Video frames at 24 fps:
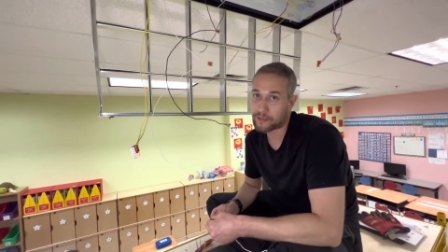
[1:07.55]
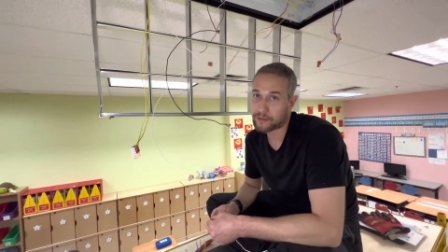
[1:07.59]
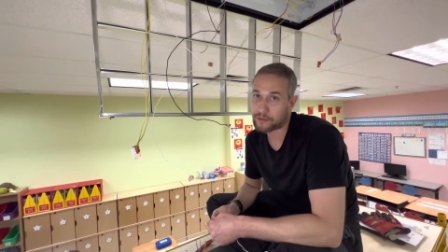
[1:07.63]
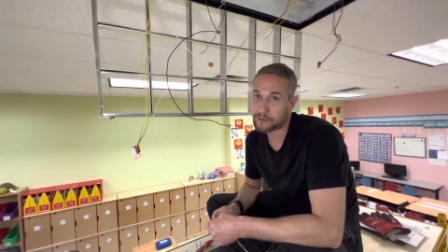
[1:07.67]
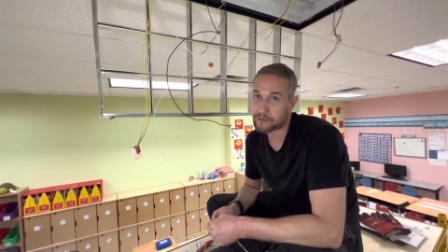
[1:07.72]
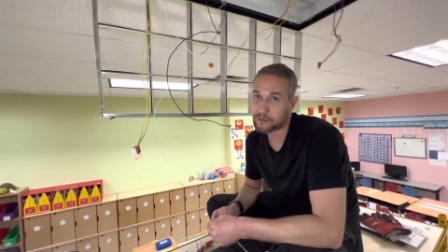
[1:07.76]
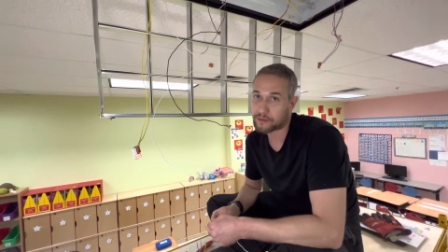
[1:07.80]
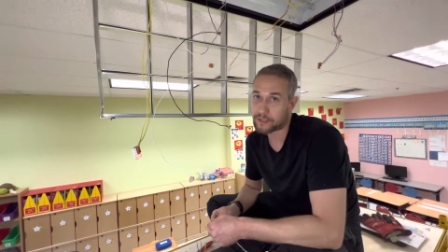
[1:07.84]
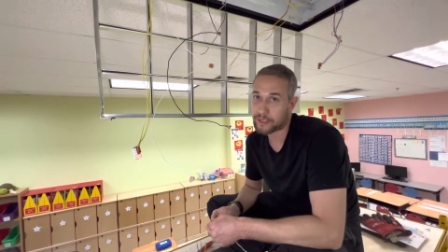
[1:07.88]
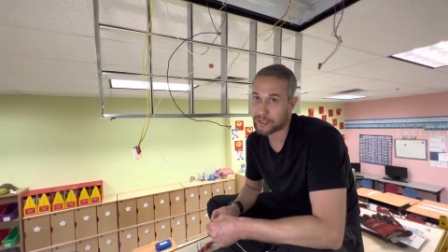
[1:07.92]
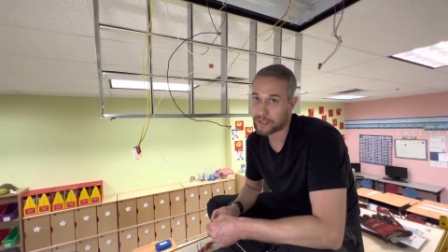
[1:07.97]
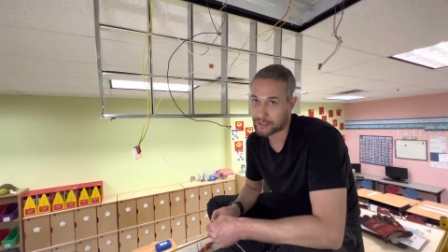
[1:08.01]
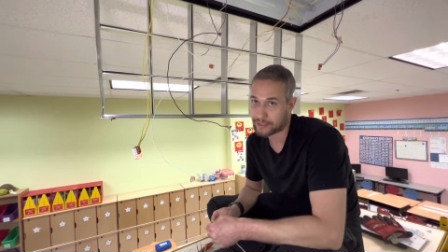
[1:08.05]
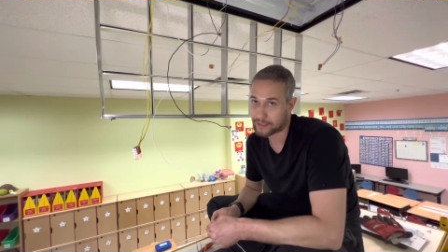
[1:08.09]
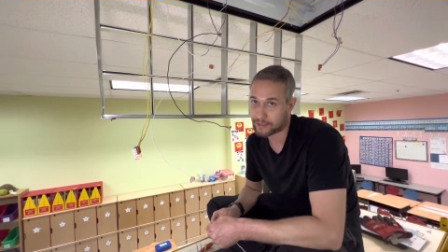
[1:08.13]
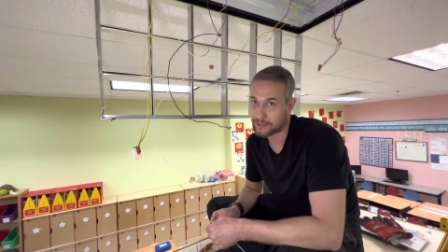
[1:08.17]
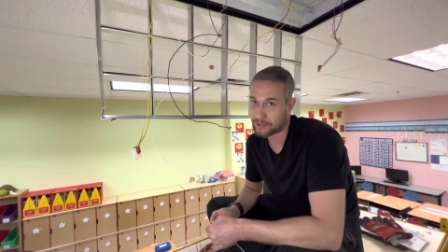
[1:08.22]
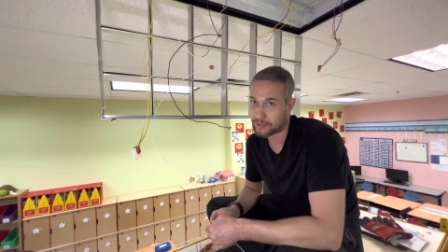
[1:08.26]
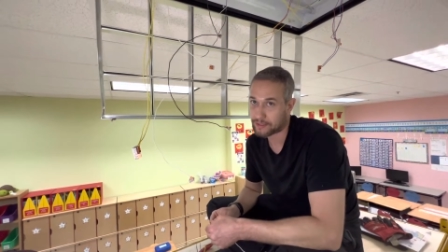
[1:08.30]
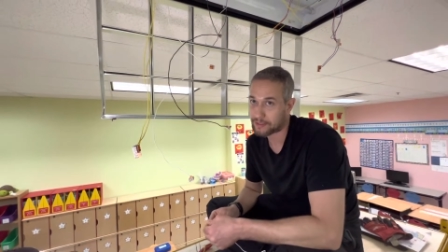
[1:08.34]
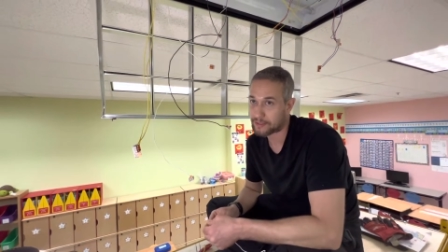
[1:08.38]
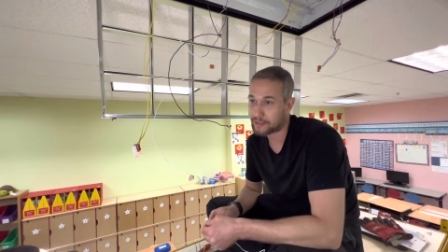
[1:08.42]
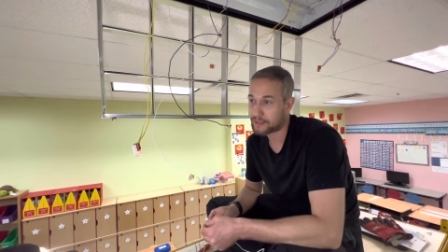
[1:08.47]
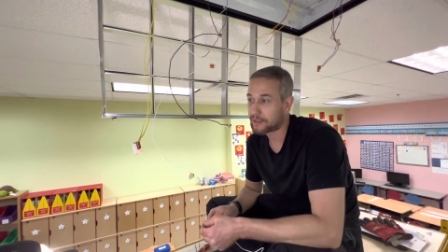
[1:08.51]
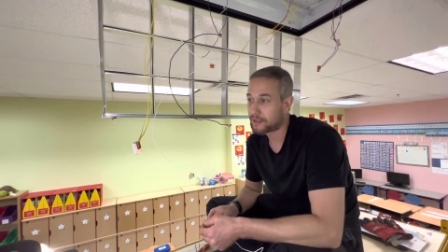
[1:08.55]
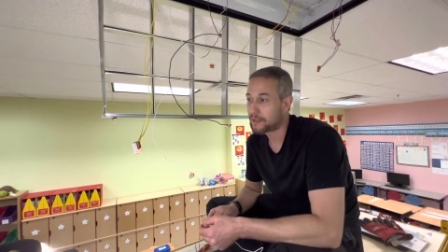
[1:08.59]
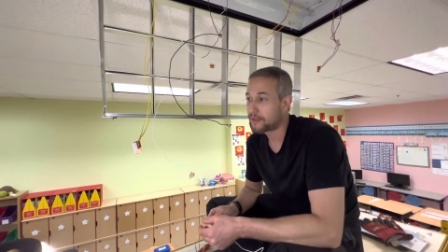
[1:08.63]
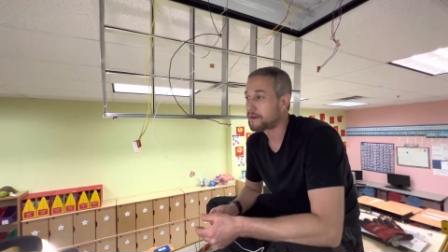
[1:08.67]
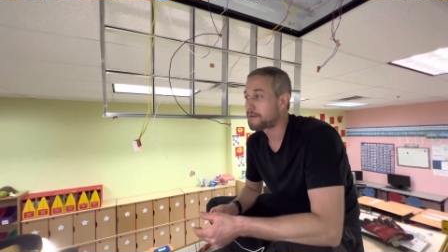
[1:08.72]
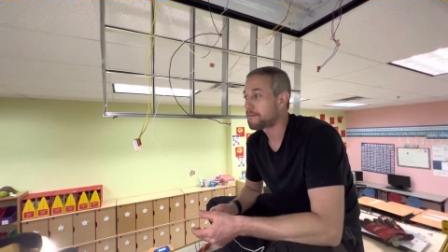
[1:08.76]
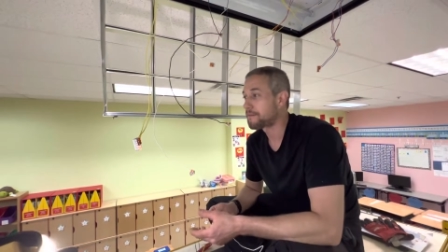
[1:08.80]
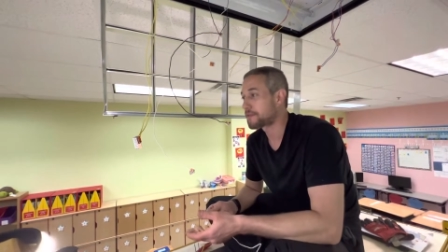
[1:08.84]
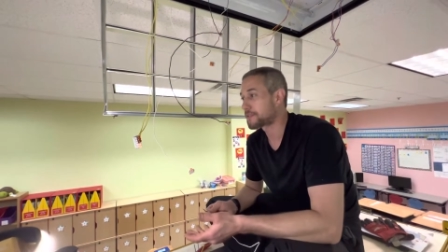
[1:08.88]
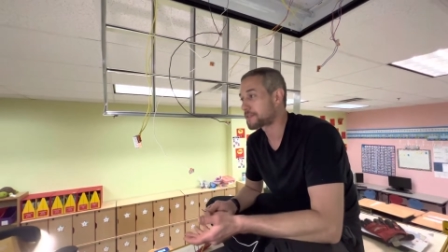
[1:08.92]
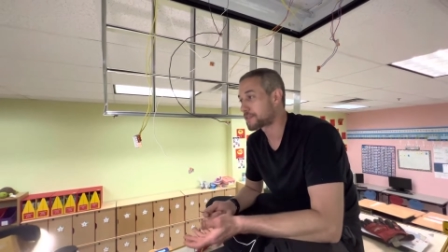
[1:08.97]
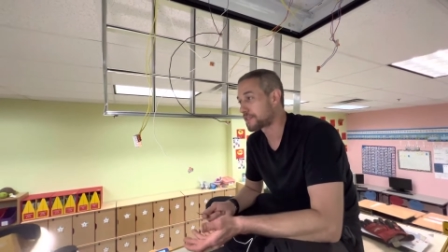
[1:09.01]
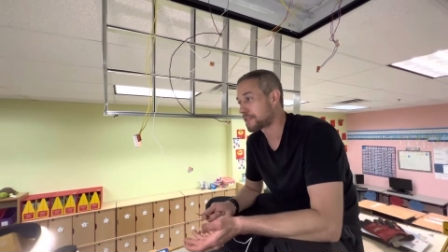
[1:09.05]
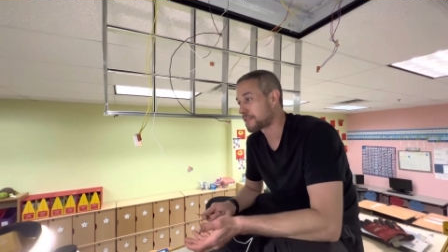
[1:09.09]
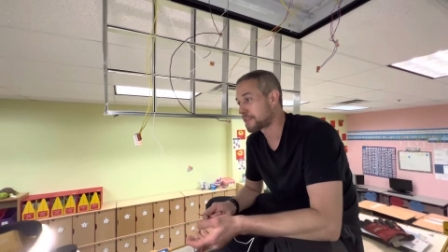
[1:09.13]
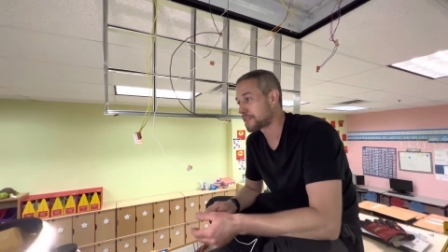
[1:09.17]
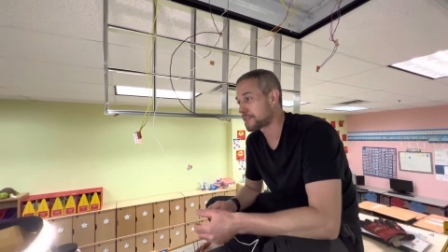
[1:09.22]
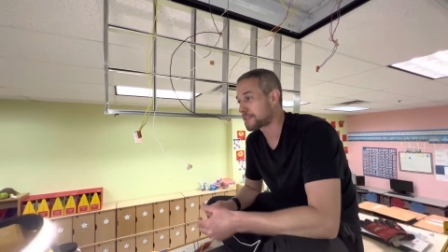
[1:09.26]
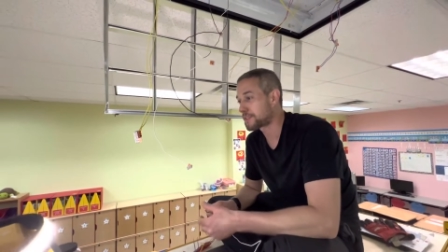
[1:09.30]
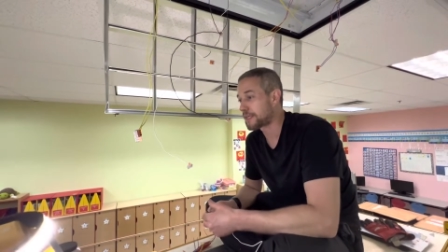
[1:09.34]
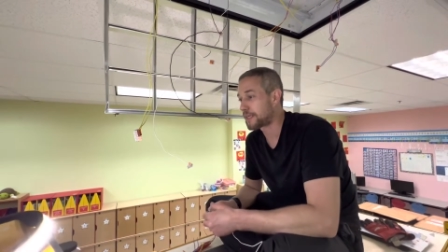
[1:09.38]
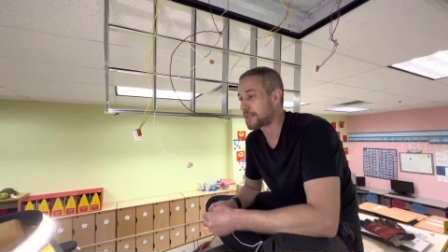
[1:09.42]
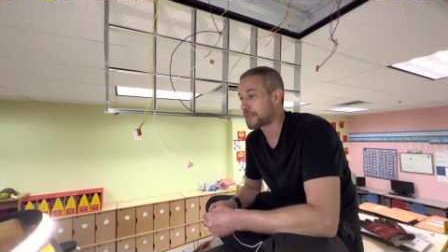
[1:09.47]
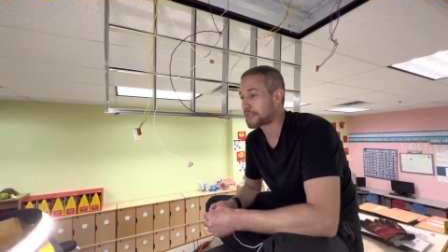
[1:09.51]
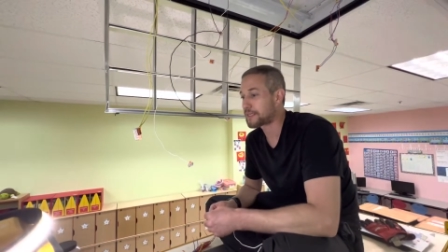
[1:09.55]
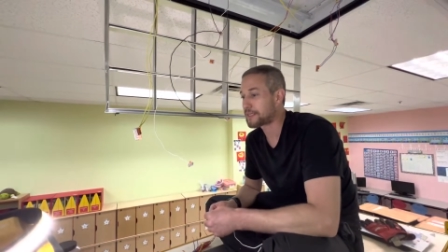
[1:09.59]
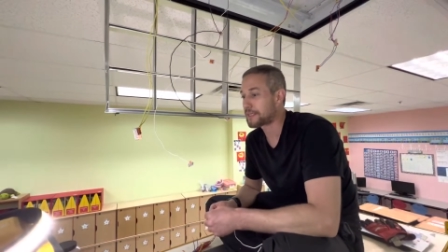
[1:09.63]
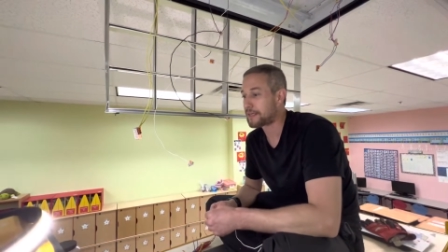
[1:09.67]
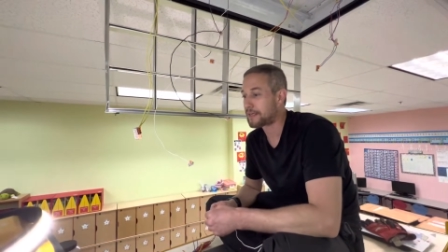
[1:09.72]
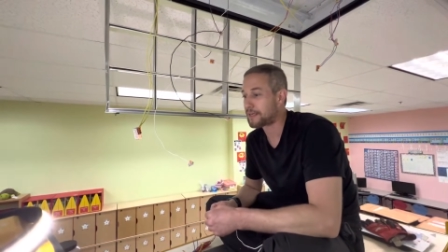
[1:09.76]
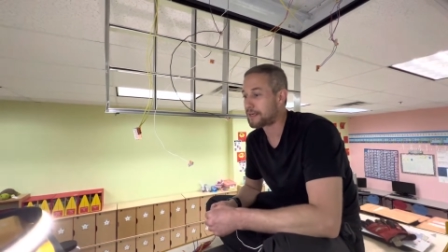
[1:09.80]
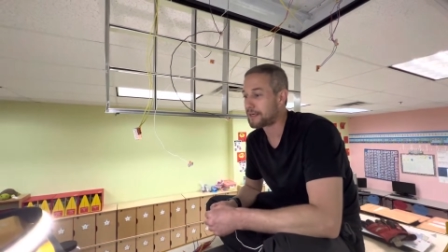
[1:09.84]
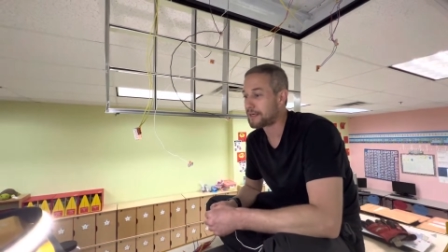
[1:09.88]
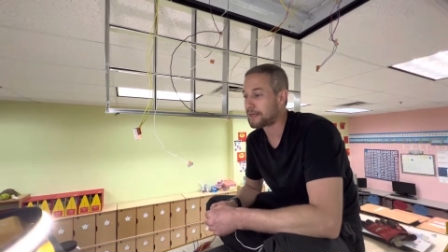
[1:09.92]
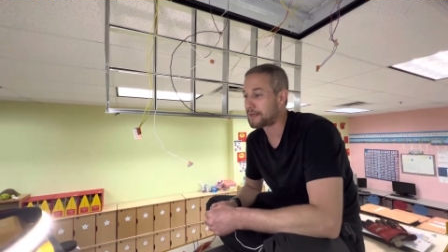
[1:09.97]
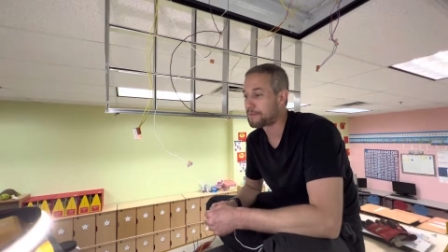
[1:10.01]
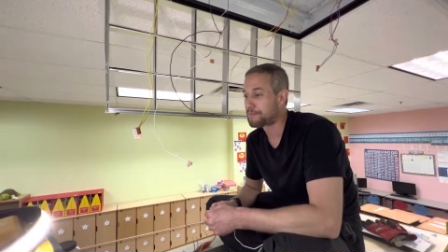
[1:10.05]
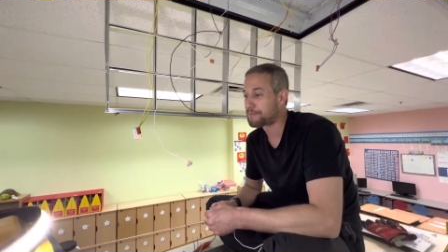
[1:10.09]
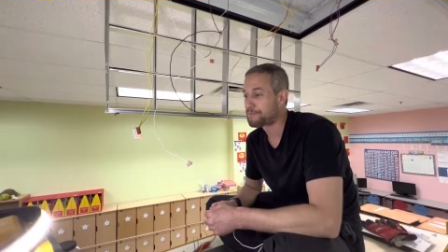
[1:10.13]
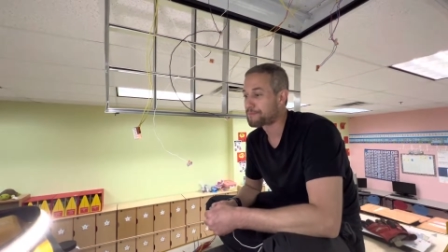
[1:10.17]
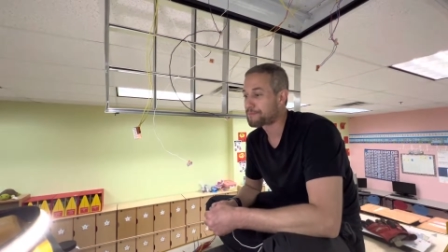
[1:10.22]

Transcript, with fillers: to test it, which is like, uh,